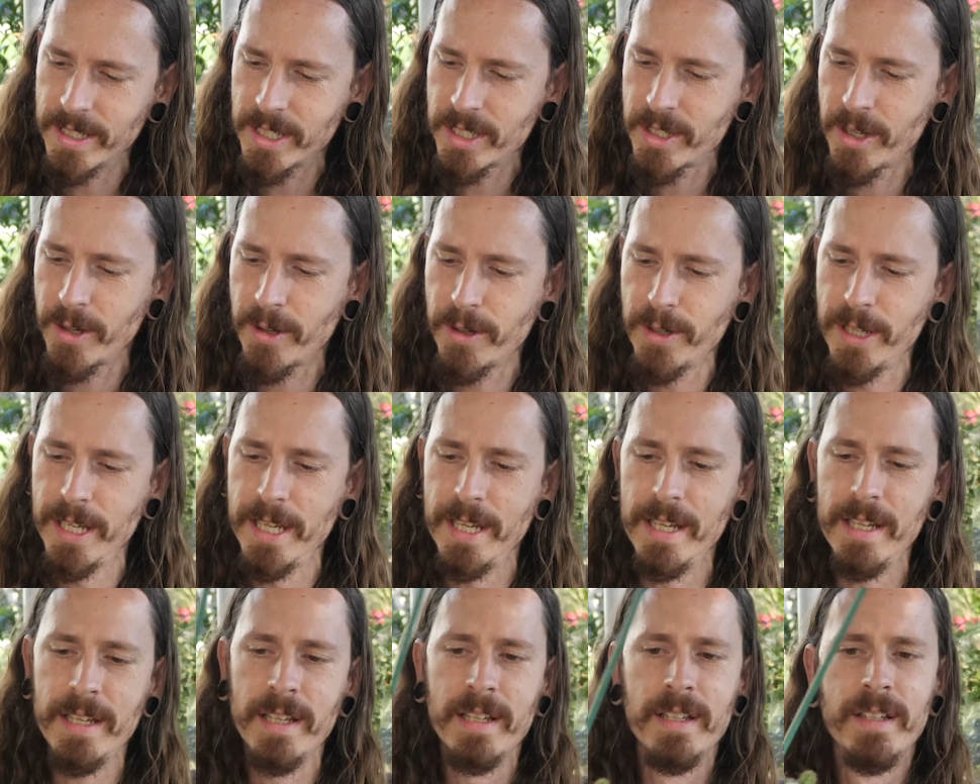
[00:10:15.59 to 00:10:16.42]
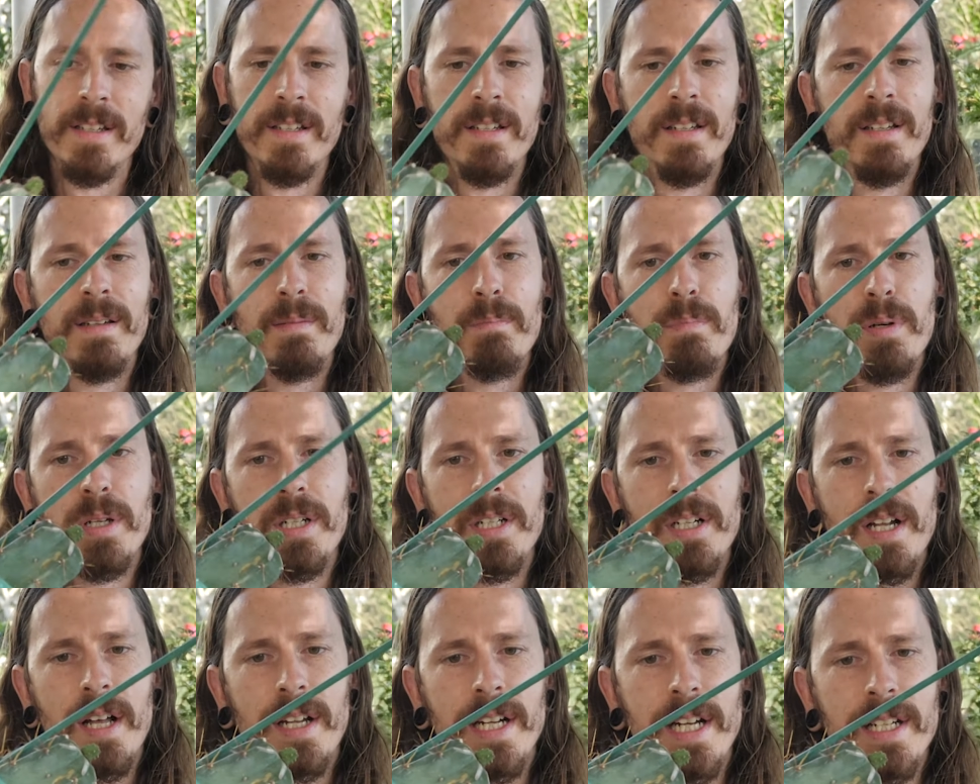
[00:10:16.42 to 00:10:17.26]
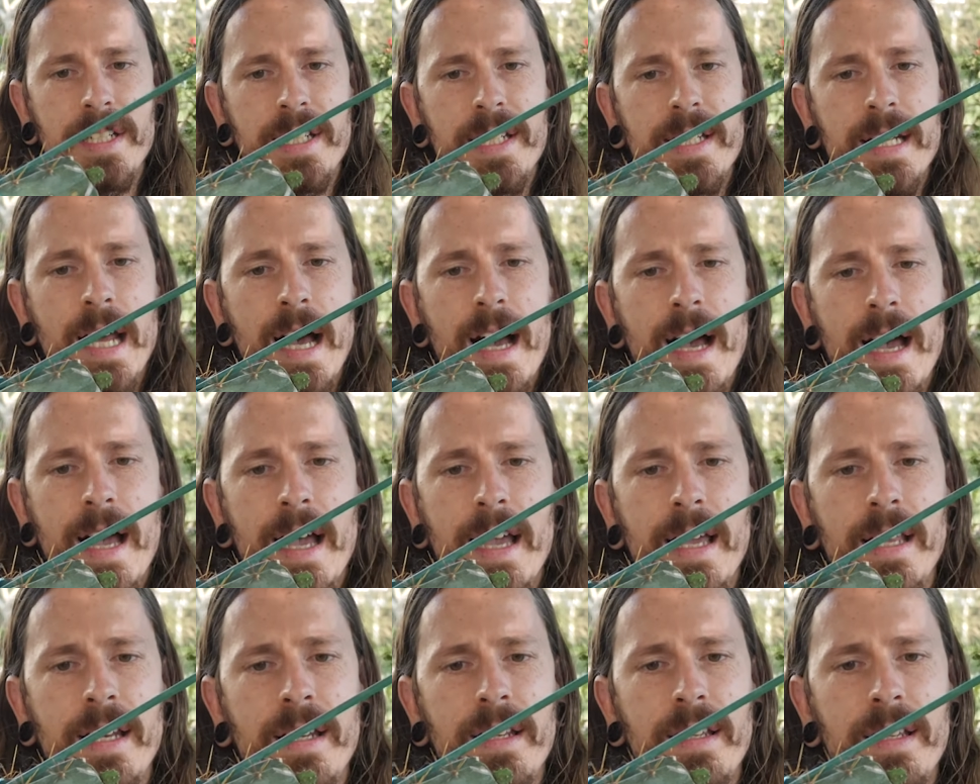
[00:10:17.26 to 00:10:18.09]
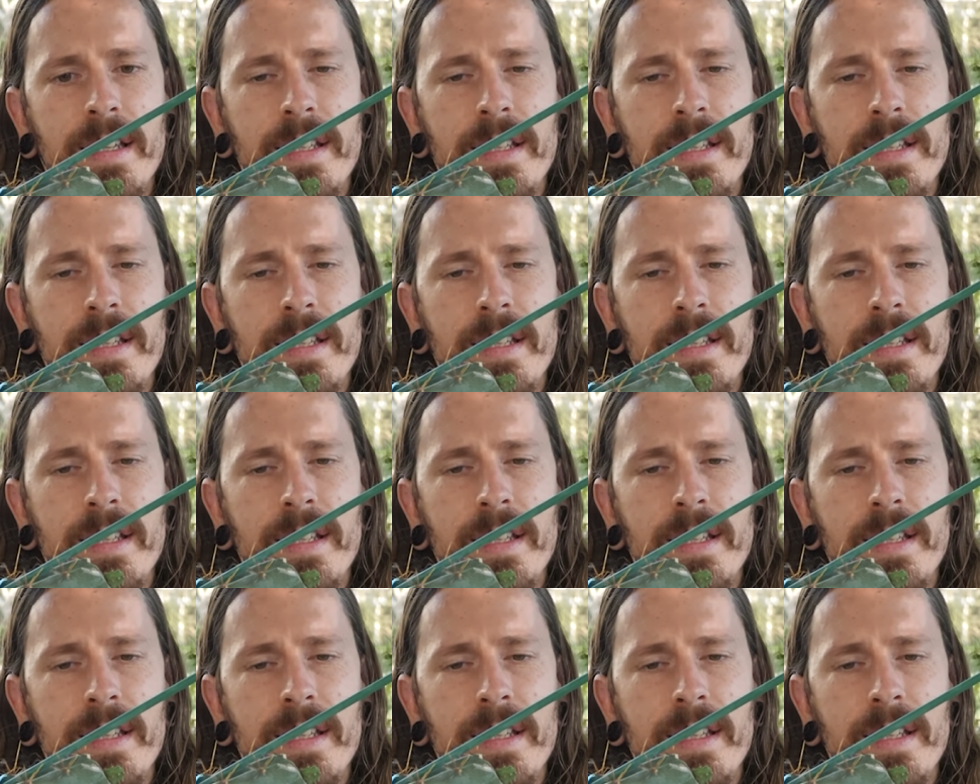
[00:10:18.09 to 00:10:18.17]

sturdy, put it on its side.